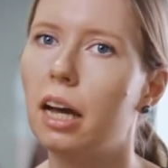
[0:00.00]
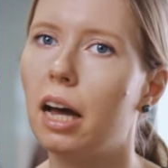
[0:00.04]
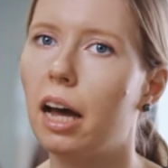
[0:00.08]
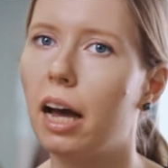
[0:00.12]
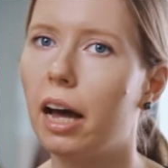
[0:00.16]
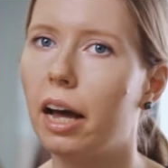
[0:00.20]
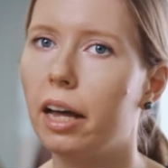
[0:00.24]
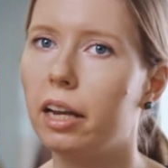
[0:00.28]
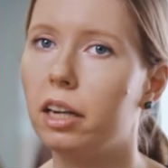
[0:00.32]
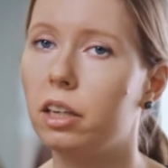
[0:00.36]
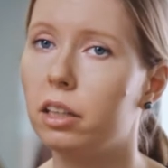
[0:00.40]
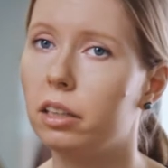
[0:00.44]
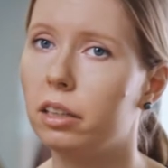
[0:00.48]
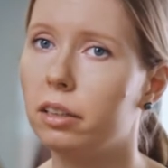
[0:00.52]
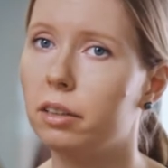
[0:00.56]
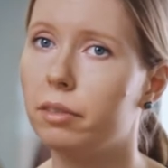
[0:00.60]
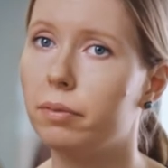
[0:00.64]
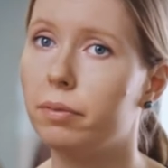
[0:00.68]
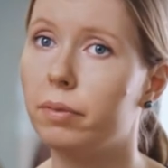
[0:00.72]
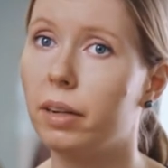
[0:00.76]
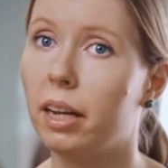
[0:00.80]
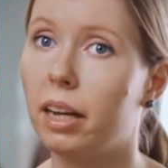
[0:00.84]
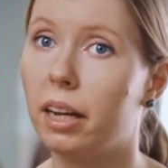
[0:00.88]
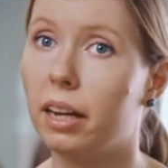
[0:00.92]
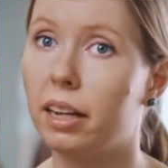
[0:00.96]

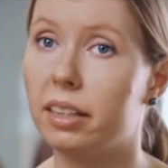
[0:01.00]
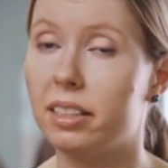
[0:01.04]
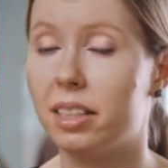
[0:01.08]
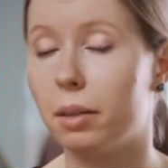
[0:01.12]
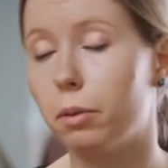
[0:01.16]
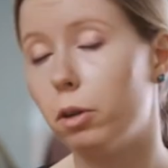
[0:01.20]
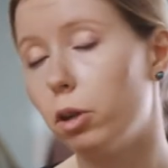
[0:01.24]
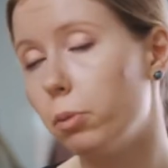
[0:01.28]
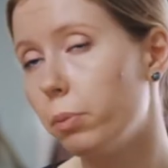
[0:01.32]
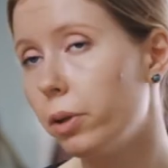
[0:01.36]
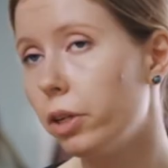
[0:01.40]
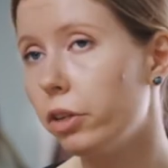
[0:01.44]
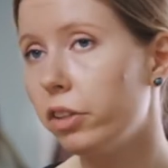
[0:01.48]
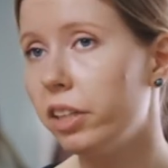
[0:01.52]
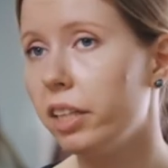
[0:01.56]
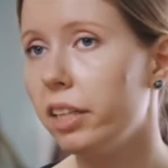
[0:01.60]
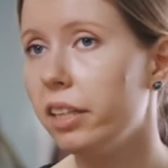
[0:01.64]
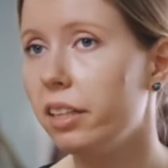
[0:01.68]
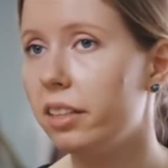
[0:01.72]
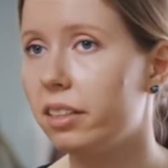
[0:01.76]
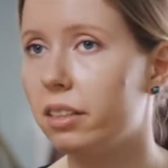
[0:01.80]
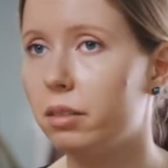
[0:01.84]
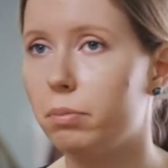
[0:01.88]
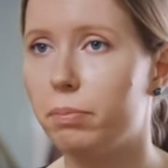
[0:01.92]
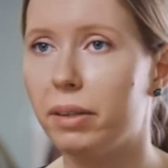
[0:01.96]
And SAM community
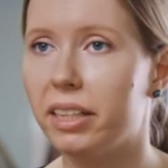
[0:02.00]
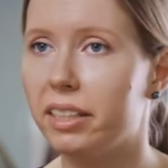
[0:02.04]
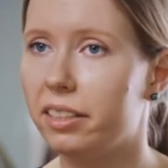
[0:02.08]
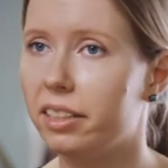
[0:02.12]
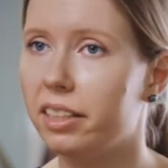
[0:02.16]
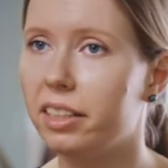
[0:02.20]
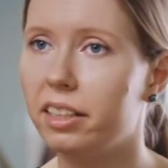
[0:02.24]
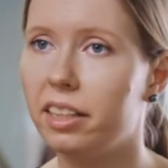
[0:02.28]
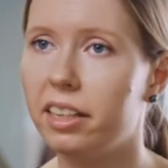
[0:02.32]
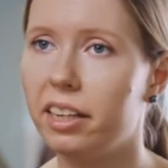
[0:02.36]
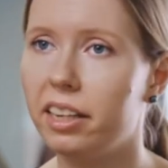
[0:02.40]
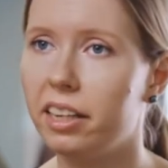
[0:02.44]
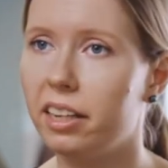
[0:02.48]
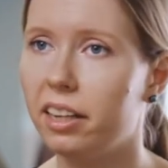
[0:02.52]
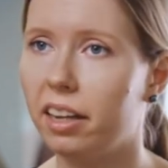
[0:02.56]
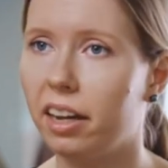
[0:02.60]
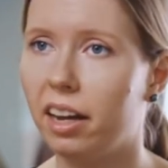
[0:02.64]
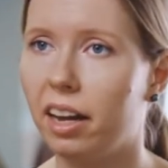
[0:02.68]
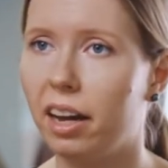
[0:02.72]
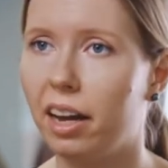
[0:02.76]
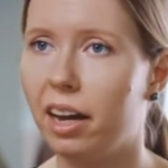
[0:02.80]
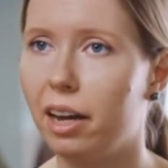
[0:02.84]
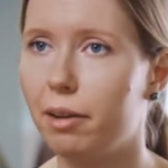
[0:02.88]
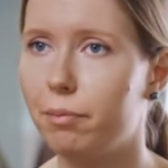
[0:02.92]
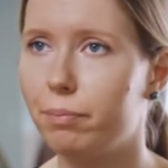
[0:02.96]
is basically
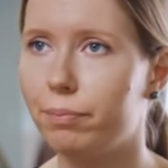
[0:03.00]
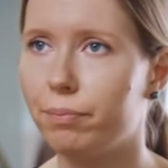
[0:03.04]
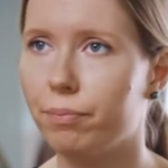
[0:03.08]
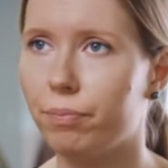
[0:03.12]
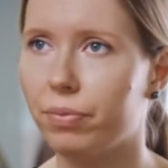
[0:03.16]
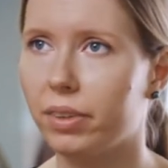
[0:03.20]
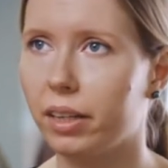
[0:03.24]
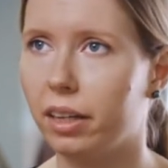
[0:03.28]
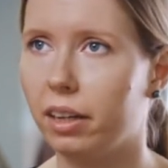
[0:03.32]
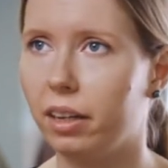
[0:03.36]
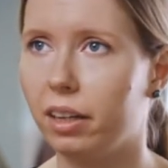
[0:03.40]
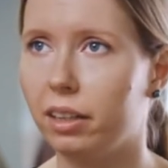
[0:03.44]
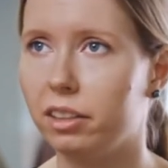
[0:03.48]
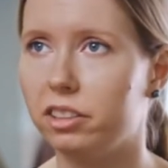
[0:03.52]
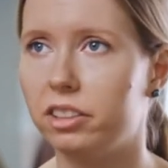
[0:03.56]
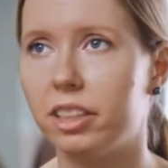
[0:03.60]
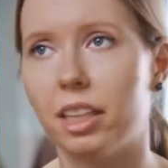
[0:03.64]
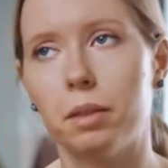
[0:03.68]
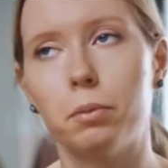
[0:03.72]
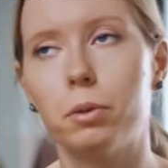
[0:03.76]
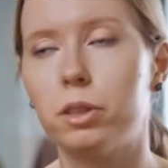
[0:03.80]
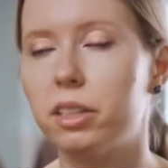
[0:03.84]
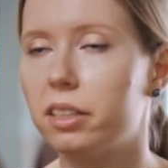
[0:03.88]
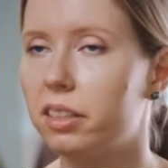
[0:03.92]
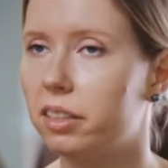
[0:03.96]
a
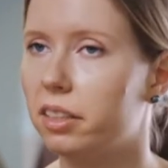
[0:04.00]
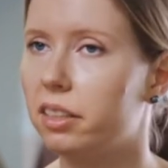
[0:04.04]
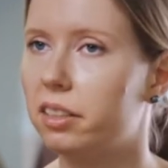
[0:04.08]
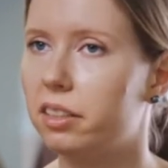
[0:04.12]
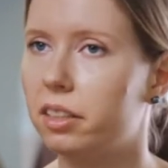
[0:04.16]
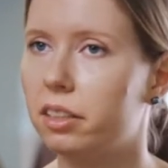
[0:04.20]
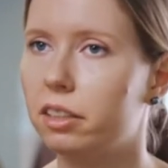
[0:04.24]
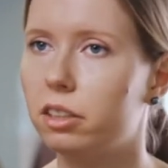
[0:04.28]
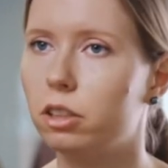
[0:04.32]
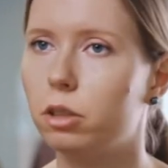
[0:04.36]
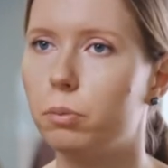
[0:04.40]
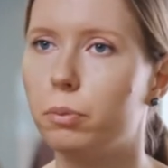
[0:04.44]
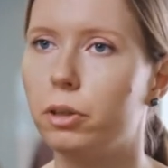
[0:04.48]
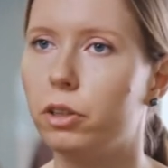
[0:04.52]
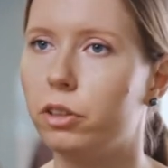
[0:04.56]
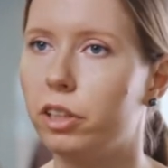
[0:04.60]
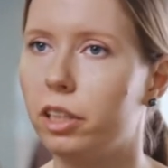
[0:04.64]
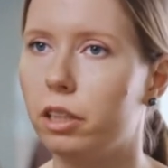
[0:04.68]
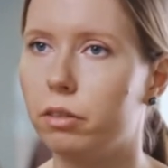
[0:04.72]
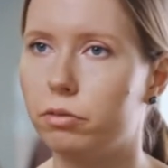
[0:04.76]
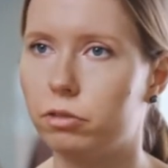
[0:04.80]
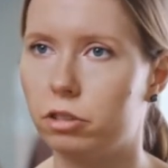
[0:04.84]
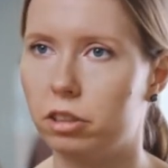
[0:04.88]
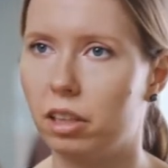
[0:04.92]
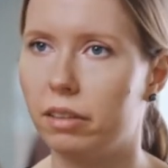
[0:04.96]
chatbot-assisted community
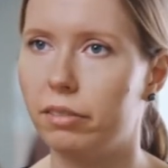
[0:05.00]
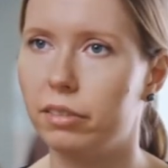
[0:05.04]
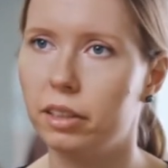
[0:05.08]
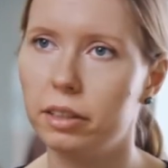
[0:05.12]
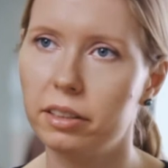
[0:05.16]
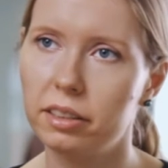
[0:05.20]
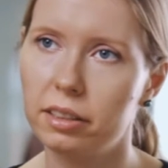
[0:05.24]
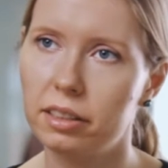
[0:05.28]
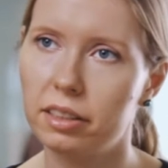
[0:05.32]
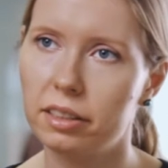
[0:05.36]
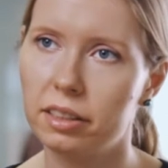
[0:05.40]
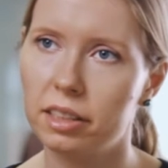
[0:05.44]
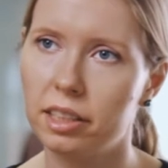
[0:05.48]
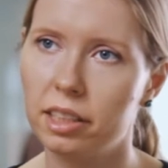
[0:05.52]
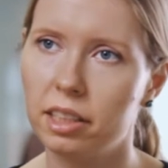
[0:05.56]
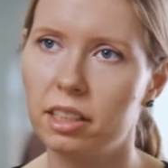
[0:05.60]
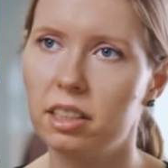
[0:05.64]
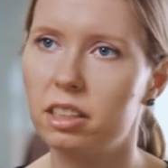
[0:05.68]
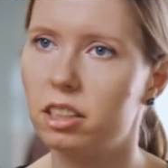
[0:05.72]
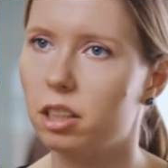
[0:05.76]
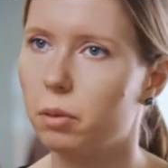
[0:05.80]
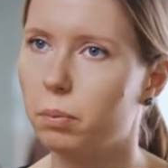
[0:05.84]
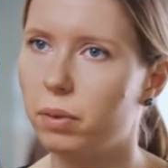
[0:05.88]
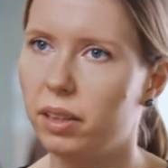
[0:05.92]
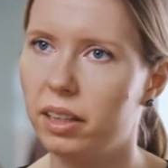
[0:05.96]
of travelers,
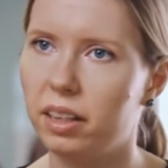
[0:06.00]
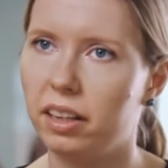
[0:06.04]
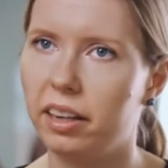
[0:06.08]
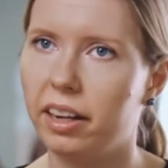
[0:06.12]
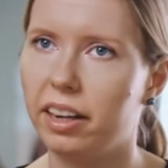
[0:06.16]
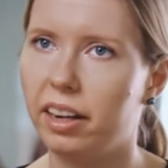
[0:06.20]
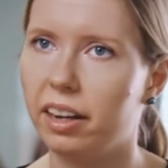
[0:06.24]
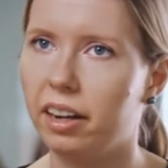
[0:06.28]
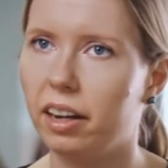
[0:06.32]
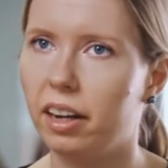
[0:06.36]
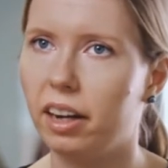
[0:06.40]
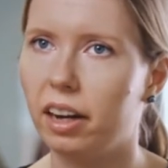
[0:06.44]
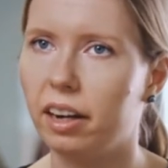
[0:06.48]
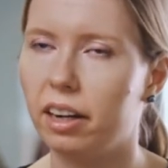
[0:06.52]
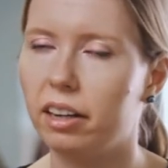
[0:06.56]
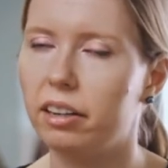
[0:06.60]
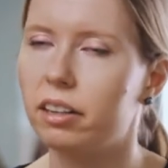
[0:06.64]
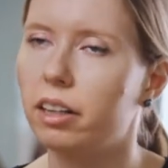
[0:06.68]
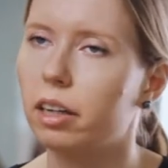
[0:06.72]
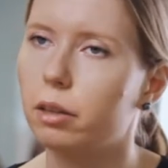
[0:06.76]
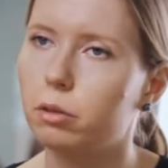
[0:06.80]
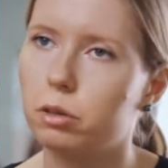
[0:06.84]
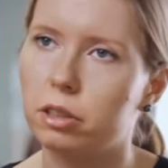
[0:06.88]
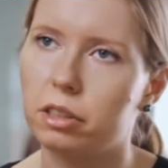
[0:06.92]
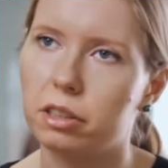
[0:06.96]
something like a
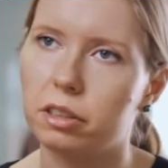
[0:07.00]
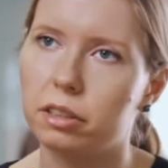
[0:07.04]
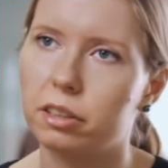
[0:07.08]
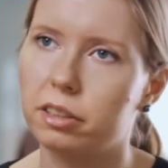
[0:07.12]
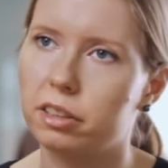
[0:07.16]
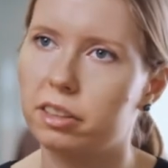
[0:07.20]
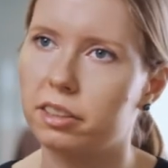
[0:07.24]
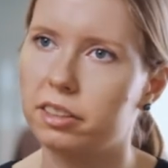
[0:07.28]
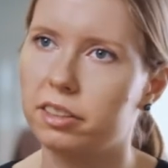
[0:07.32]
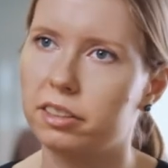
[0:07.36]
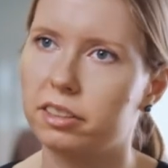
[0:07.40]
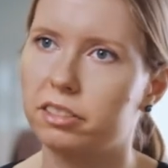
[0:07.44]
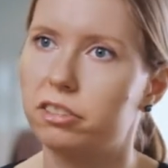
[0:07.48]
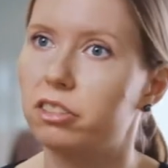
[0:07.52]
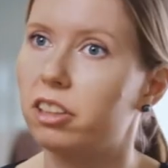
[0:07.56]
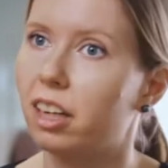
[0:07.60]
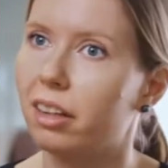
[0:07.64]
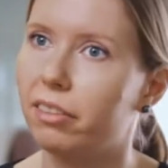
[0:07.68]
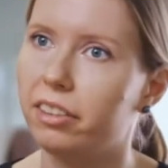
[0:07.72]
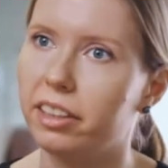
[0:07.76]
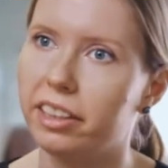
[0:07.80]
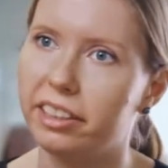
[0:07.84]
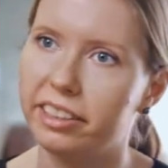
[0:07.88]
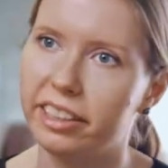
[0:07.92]
crowdsourced traveler